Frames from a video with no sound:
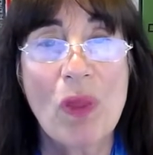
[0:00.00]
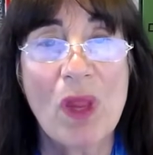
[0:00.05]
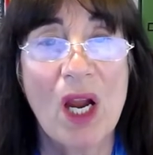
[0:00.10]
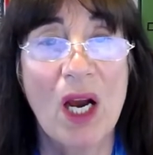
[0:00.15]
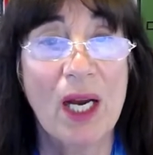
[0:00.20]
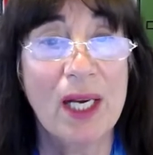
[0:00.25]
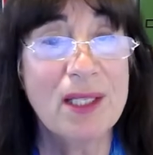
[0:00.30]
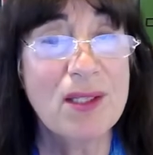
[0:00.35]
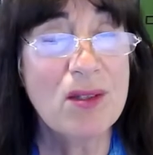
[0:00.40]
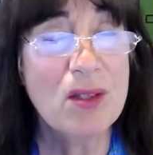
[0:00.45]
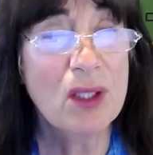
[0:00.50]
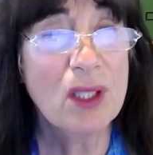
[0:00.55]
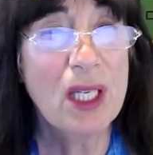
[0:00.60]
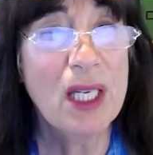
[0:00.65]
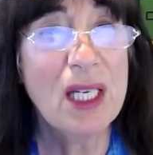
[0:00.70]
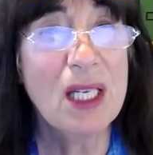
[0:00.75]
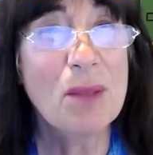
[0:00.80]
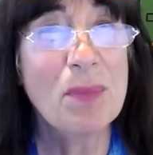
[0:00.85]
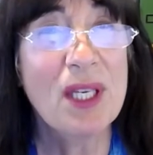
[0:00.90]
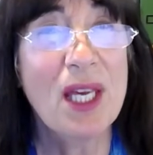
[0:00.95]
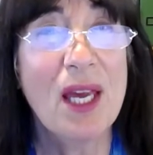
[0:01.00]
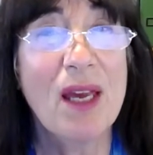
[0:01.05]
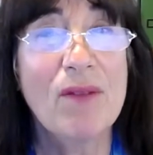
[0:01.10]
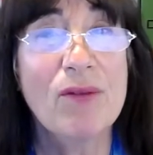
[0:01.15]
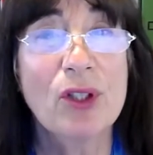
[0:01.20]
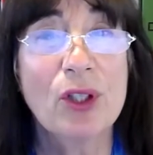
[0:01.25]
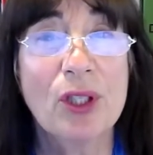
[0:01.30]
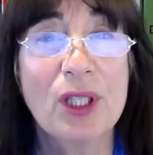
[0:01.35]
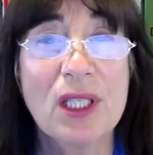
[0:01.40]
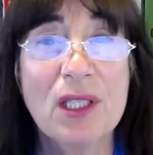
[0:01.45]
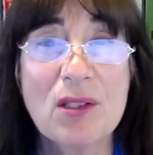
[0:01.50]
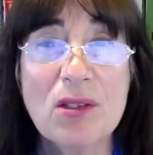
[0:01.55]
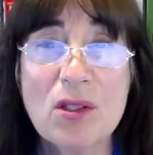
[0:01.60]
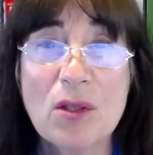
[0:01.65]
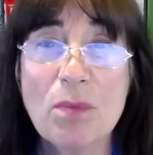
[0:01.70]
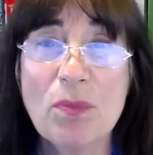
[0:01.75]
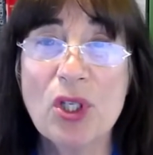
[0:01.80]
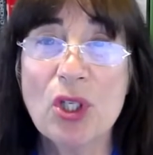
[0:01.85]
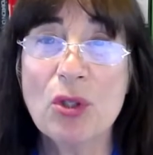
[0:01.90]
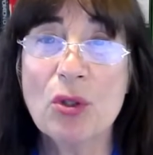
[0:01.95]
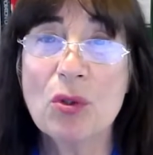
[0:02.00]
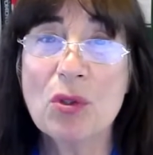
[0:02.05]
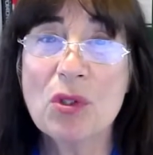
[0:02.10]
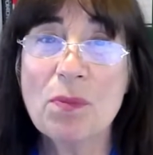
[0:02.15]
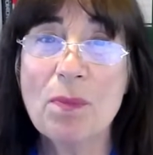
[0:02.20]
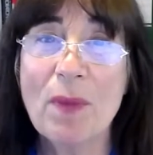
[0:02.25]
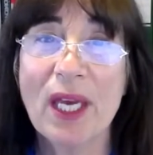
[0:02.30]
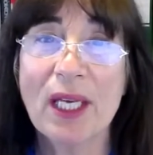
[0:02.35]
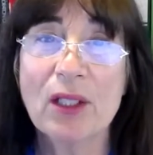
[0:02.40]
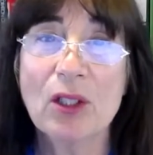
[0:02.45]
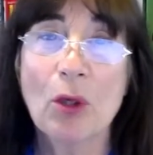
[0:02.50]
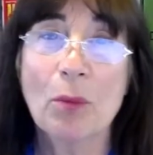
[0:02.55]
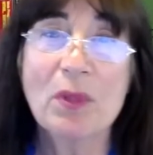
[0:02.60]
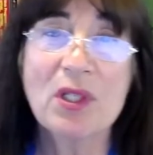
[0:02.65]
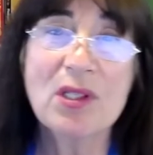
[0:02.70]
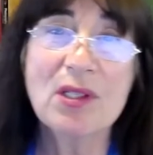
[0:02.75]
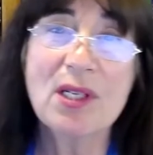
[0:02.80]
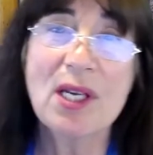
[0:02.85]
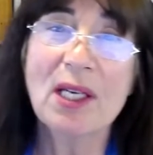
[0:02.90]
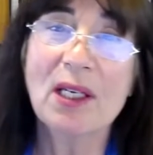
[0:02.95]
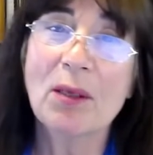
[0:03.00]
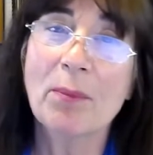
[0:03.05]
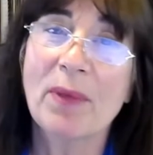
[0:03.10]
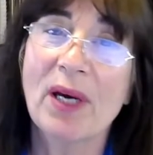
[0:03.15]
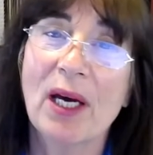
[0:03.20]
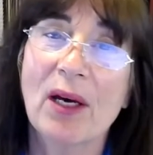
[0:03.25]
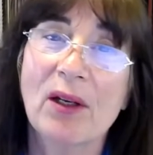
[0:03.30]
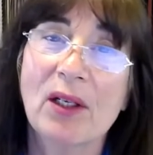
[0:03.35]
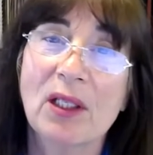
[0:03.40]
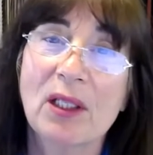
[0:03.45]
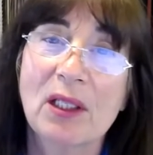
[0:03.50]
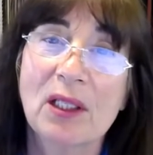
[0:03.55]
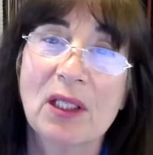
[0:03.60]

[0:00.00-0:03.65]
Isolating behavior is abuse, make no mistake about it.